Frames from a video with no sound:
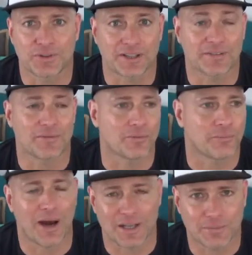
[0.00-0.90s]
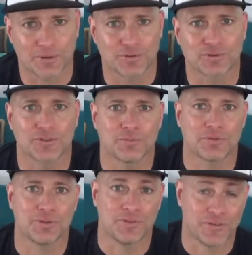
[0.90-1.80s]
like say for bodybuilders, is
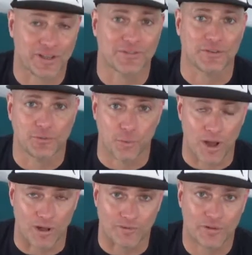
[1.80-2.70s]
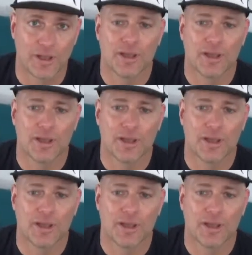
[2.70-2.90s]
between 6 to 12